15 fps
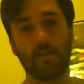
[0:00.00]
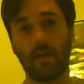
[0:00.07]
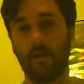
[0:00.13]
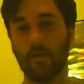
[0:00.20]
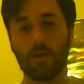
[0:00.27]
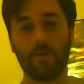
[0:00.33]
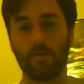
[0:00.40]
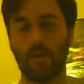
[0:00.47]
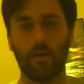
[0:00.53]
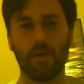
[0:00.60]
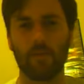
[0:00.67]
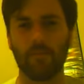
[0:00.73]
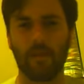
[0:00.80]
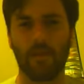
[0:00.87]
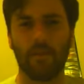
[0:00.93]
I
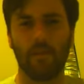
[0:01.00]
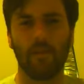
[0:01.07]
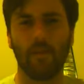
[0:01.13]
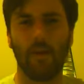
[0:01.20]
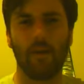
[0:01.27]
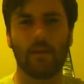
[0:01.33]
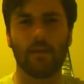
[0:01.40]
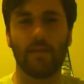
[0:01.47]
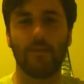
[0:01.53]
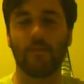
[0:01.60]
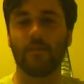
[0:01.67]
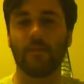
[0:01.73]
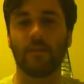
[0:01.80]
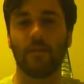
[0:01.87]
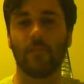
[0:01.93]
always forget Eric Stevens
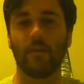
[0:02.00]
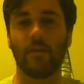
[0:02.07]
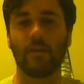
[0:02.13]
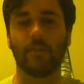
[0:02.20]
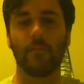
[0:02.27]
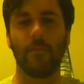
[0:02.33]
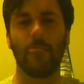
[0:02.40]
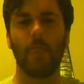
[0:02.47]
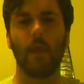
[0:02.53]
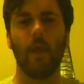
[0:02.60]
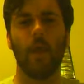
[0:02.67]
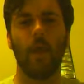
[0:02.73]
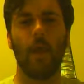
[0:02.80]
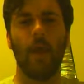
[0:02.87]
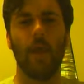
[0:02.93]
for some reason.
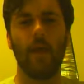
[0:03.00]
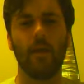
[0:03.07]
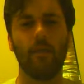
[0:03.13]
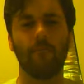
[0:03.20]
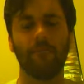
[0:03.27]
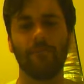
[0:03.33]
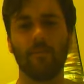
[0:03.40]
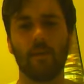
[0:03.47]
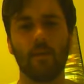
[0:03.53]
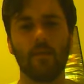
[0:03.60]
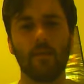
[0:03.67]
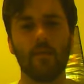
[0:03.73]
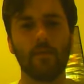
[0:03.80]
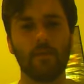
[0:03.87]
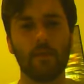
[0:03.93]
And
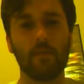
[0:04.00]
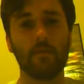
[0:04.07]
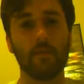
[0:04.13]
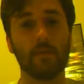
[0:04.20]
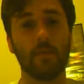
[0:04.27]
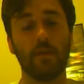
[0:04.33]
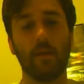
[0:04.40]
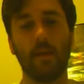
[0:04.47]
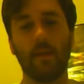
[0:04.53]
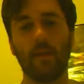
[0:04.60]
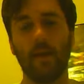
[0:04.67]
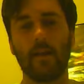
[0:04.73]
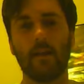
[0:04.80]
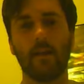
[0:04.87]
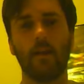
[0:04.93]
this was good. I
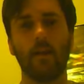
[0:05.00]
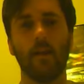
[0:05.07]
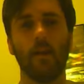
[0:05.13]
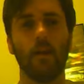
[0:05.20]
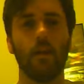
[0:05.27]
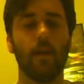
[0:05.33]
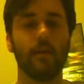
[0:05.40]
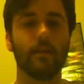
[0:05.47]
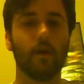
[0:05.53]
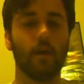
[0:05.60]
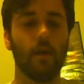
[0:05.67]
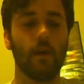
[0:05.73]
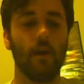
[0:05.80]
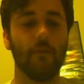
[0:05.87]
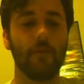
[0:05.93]
liked it. It
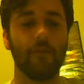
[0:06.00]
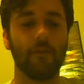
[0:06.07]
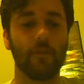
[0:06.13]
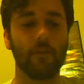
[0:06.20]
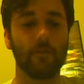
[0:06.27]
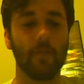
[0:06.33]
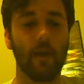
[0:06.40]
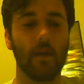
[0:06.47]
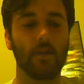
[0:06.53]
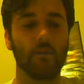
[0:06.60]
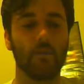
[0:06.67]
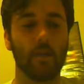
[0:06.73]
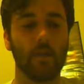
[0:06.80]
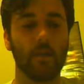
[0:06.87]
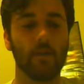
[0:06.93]
started off, the first match
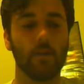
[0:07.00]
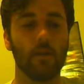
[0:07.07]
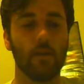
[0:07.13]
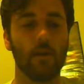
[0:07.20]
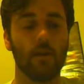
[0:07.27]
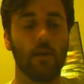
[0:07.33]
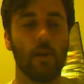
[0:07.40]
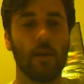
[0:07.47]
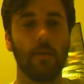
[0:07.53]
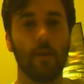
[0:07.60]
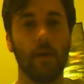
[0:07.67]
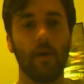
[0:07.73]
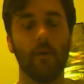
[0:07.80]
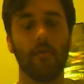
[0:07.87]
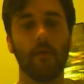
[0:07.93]
was Rocky
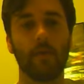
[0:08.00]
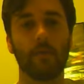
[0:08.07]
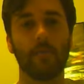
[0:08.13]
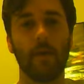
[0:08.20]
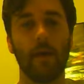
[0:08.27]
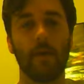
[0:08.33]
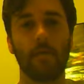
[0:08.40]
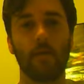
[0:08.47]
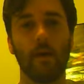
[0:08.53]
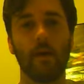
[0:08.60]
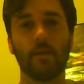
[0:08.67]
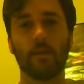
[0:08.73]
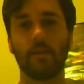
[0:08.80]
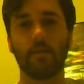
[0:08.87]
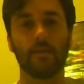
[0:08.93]
Romero versus Matt
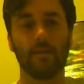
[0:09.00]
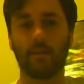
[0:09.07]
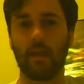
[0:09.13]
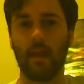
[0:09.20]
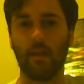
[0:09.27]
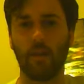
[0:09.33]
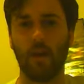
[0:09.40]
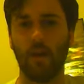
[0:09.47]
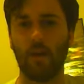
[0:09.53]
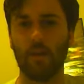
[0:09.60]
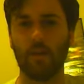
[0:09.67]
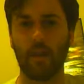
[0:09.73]
Cross. It wasn't that long.